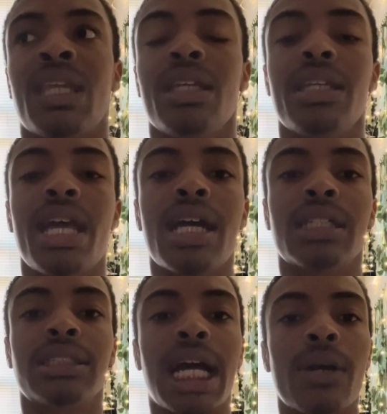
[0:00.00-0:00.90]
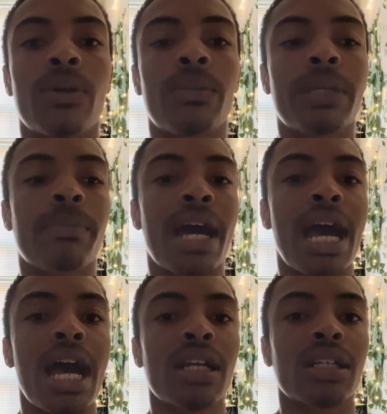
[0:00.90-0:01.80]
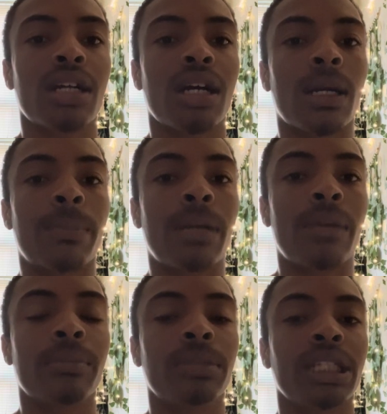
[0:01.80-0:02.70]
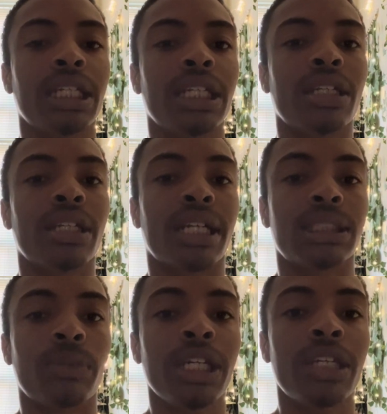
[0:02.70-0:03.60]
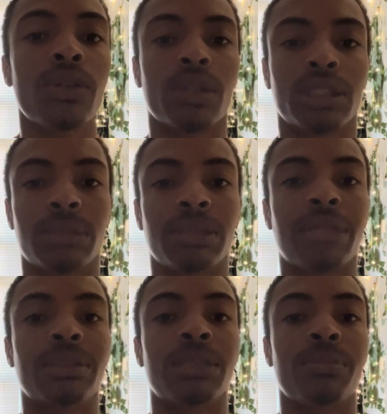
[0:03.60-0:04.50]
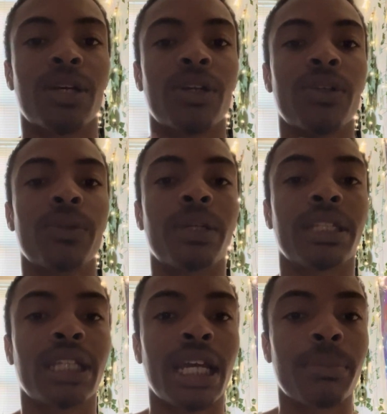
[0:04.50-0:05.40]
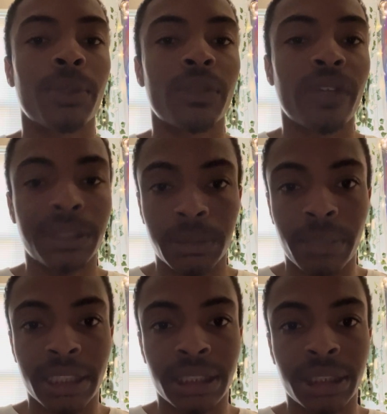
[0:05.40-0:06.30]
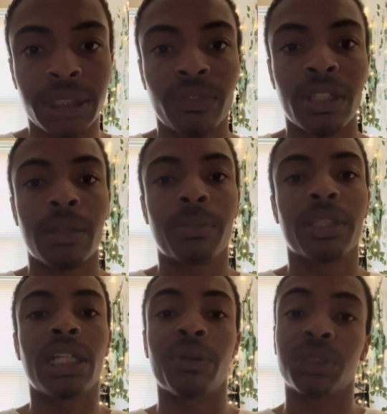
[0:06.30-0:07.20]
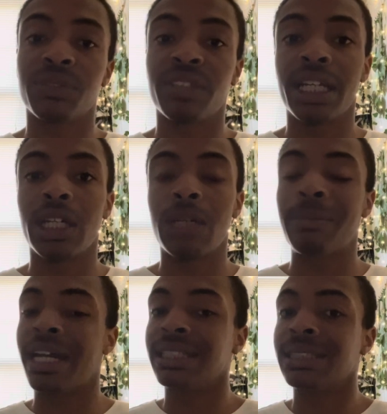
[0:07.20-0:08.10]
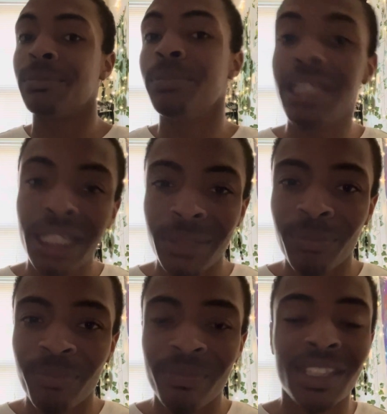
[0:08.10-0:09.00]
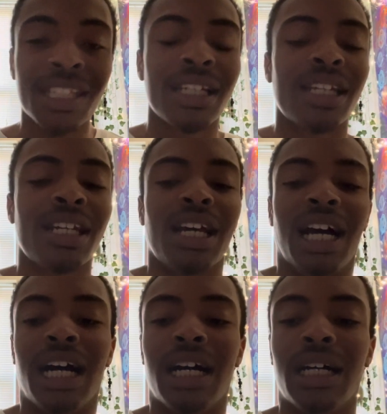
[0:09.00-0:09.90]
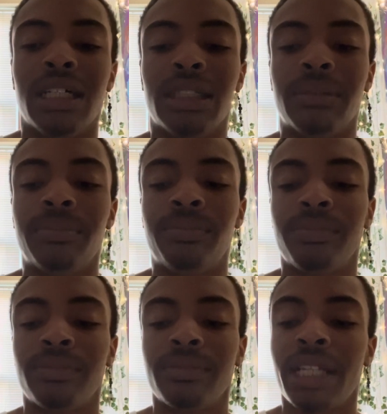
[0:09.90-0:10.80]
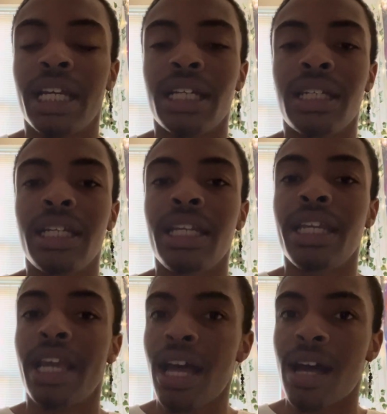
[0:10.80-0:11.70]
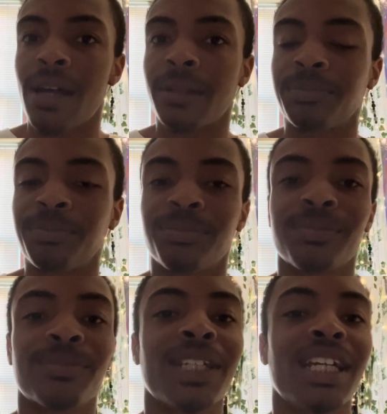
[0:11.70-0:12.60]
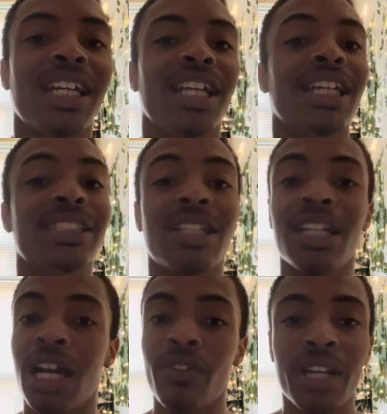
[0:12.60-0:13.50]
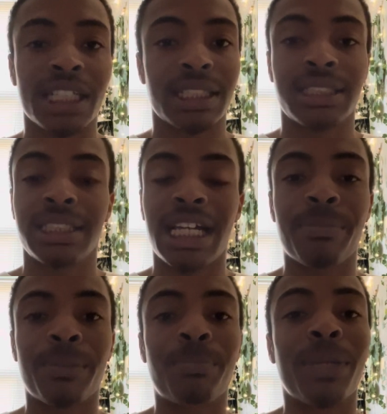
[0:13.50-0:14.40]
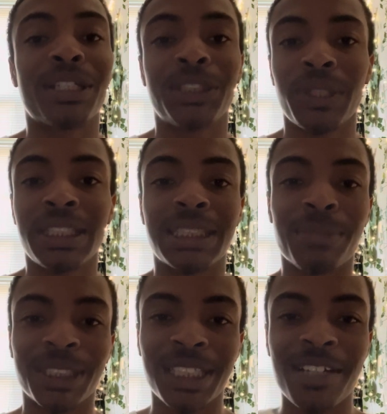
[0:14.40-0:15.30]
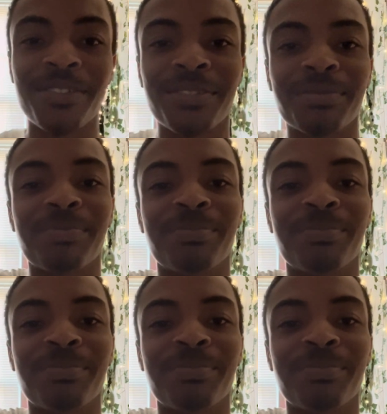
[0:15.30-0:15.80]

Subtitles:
Yes, I will be back probably next week or sometime tomorrow with a motivational message from The Language of Letting Go by Madison Beattie. And yeah, that's all I got for you guys at this time. Make good choices. Much love.